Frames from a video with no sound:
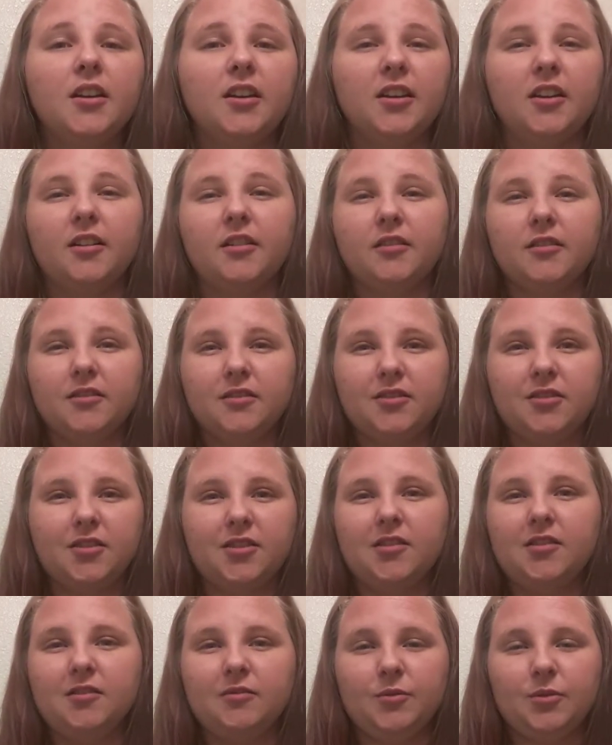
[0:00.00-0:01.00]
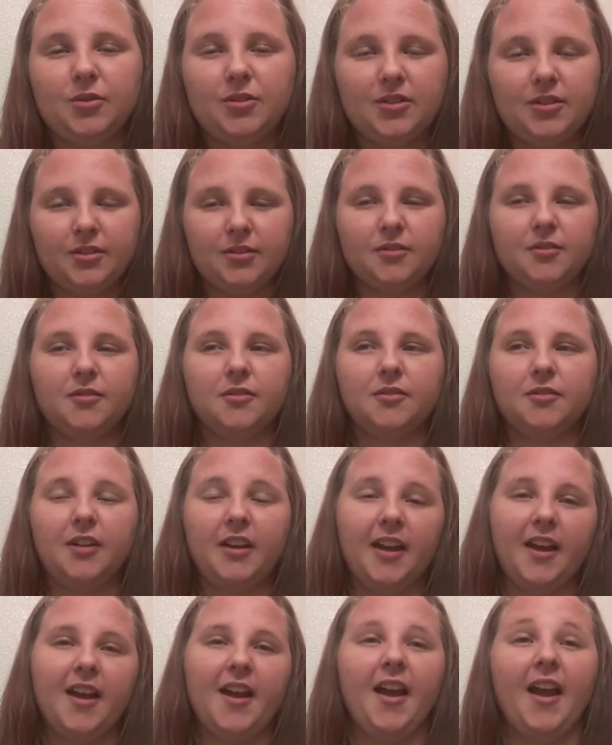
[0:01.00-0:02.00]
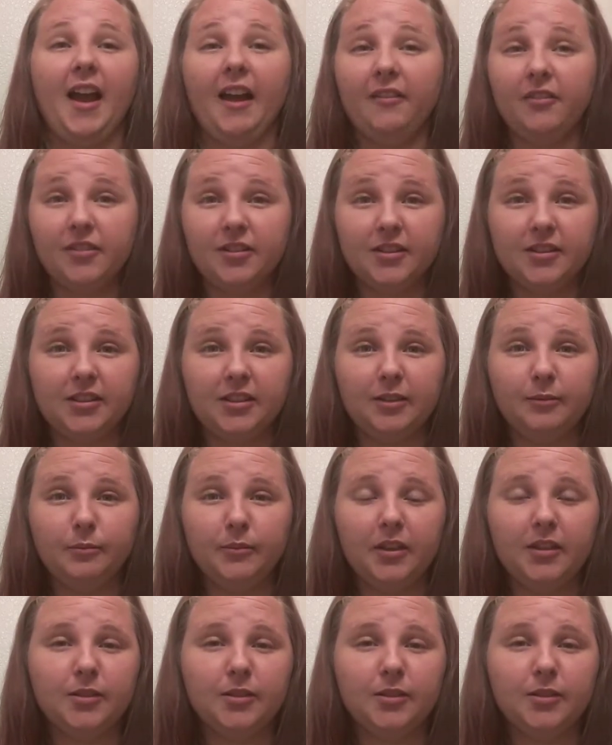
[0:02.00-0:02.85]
she was still half asleep.